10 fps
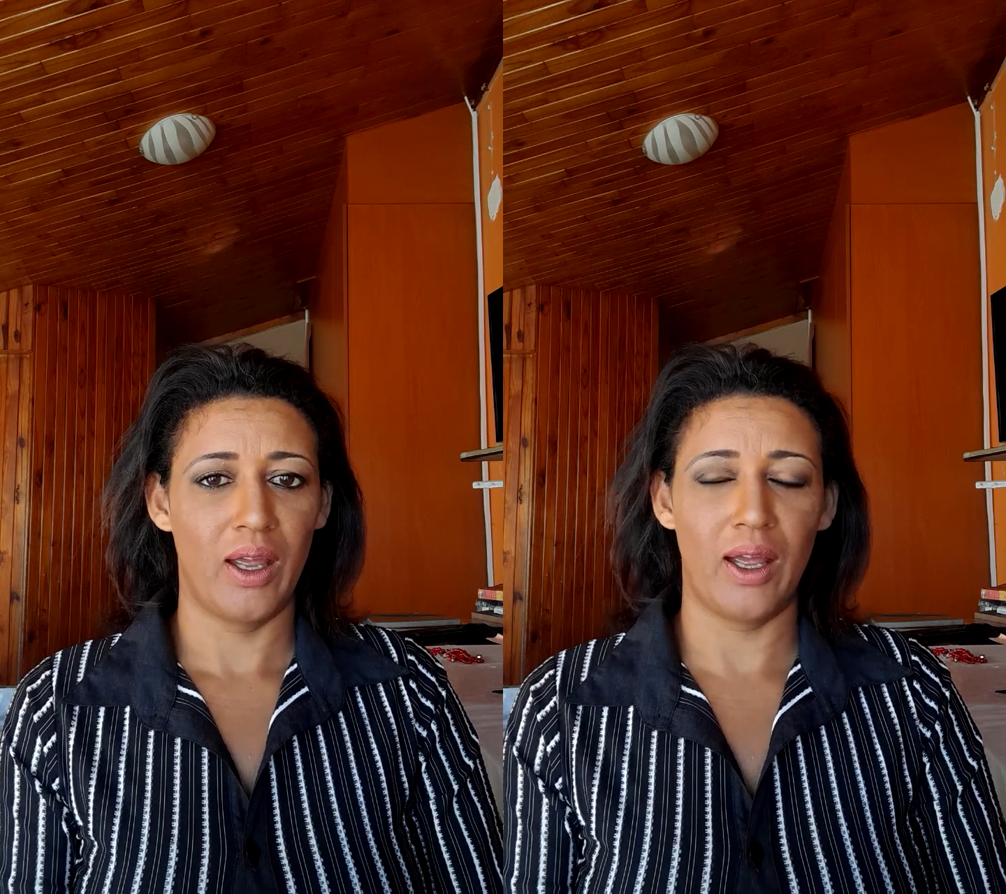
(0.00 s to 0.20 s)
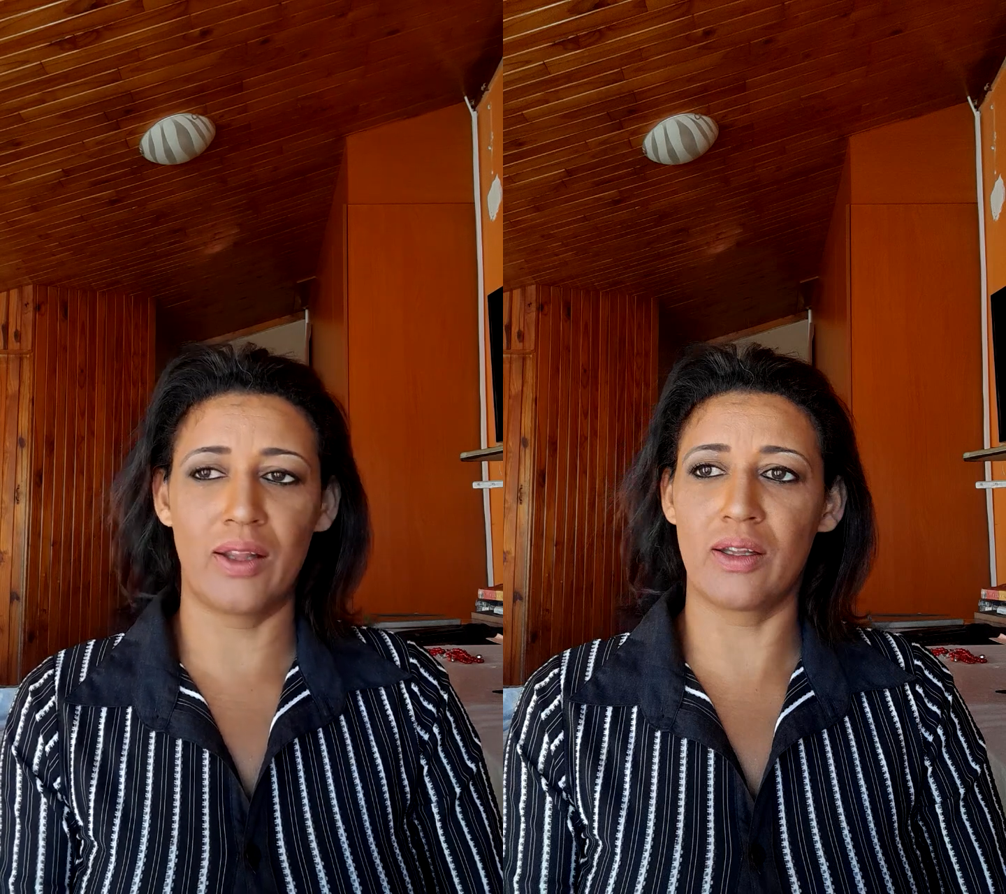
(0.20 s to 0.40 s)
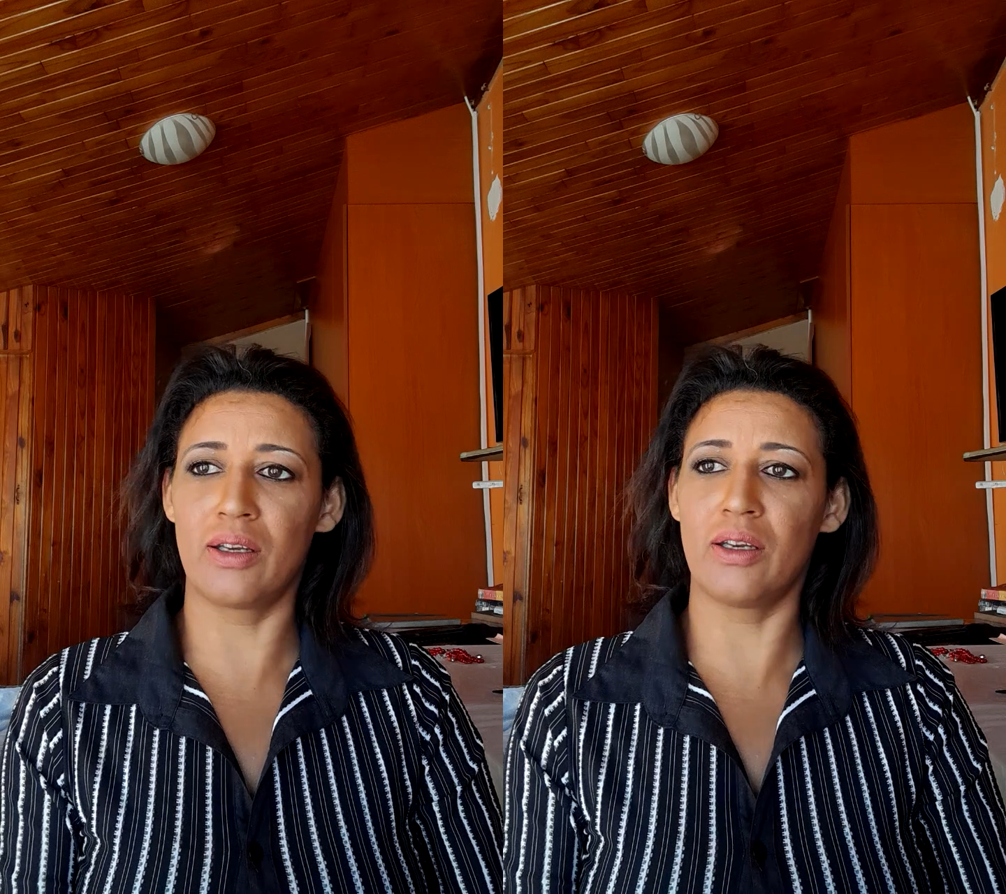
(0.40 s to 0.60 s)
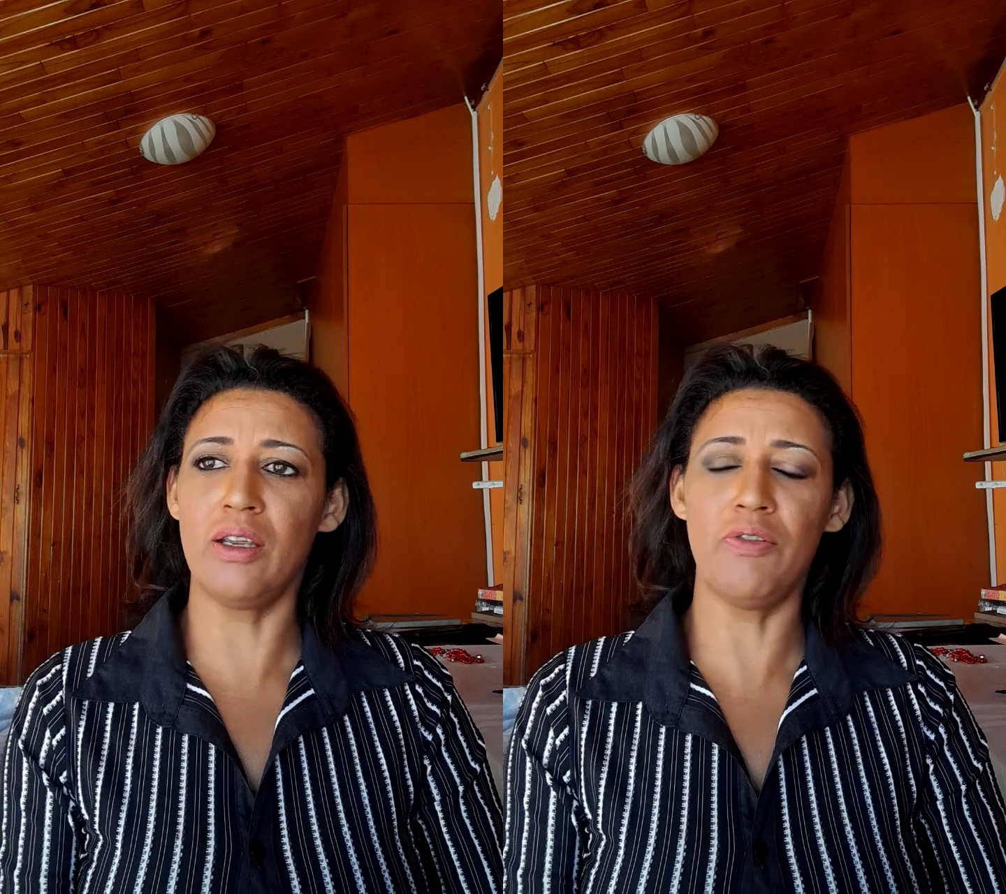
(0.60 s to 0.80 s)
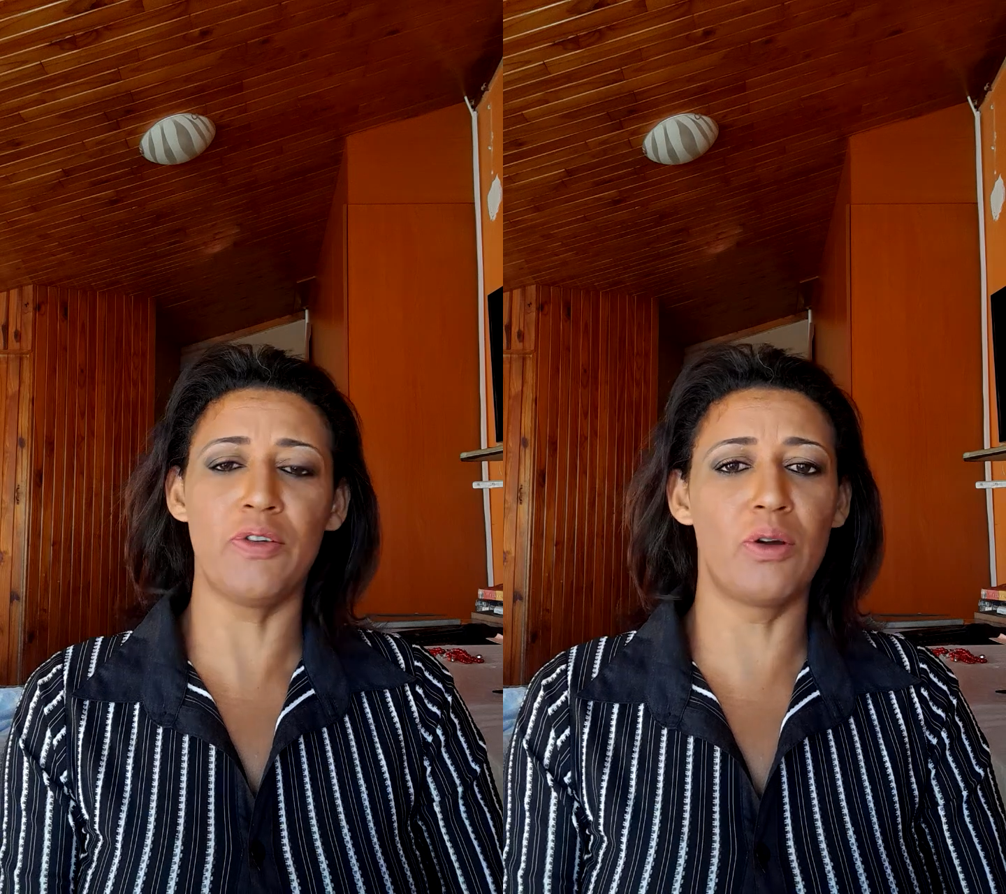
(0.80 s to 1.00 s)
And then
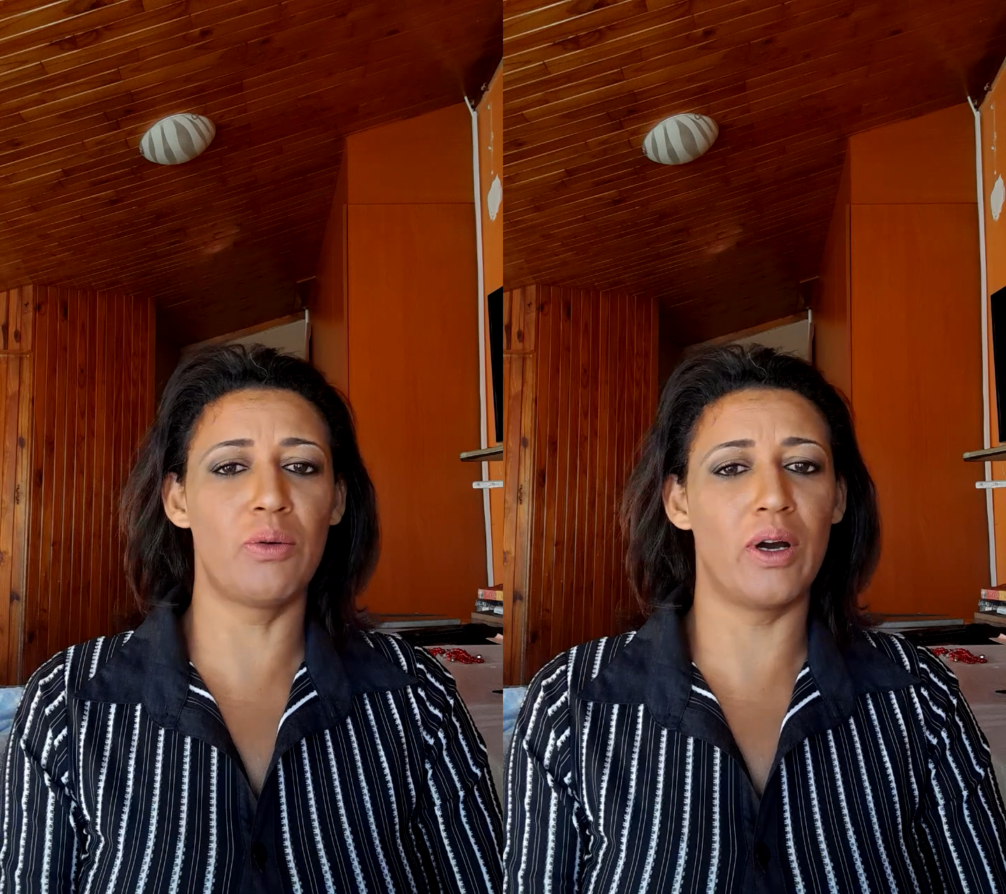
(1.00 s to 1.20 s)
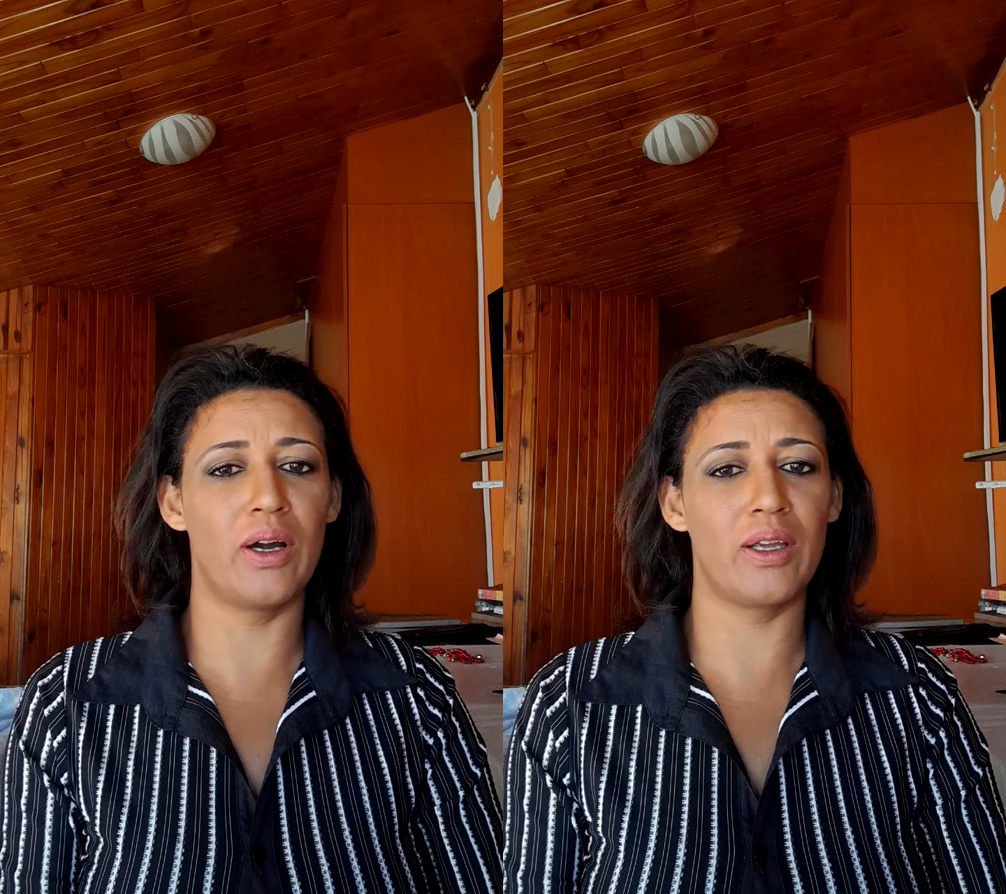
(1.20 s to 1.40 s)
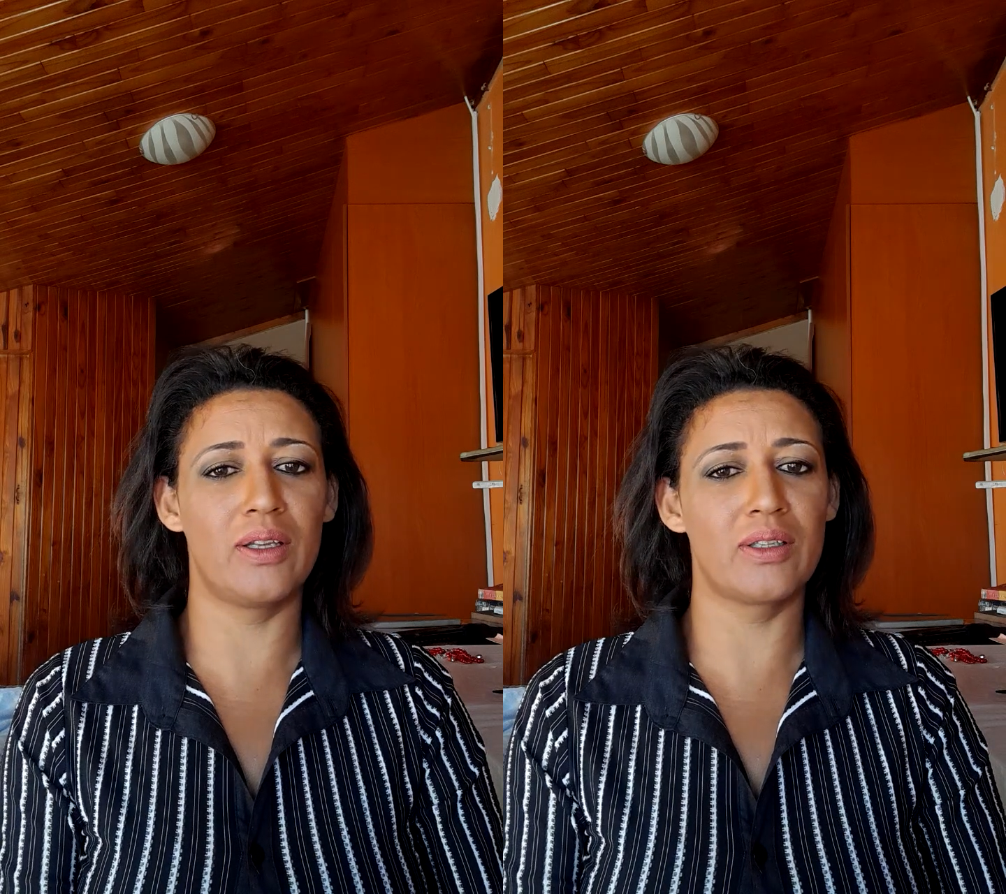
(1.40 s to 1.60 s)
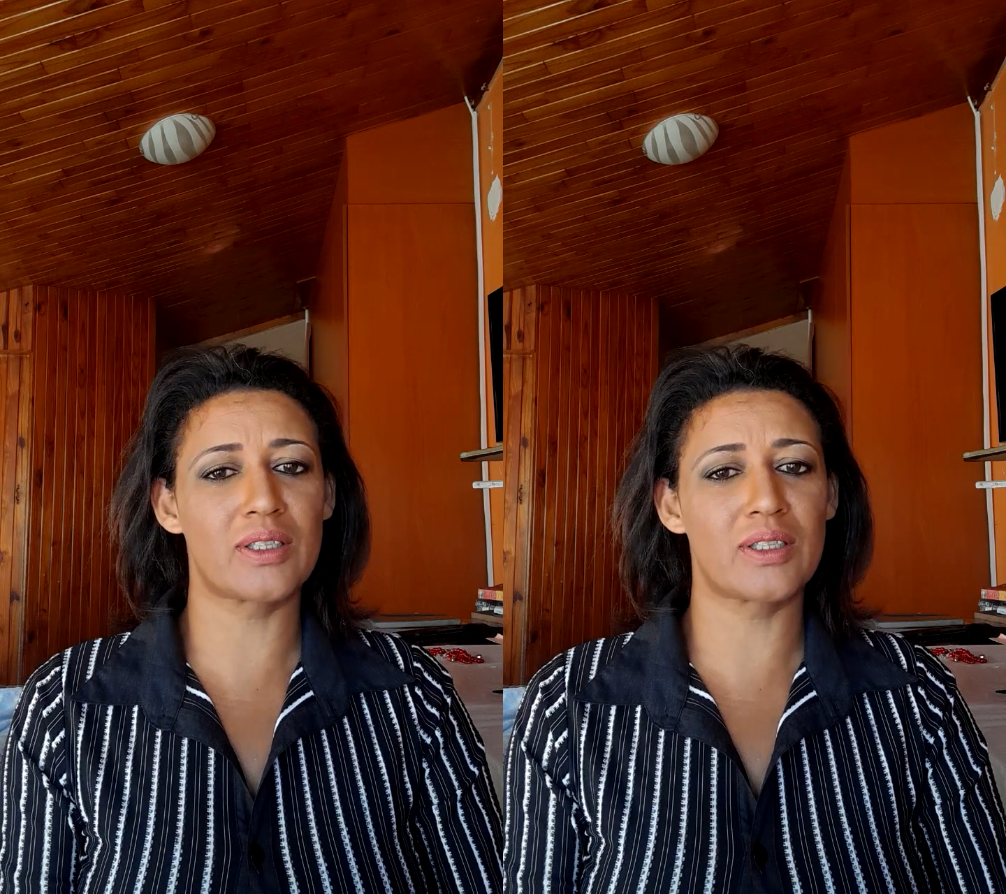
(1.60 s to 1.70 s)
if you were in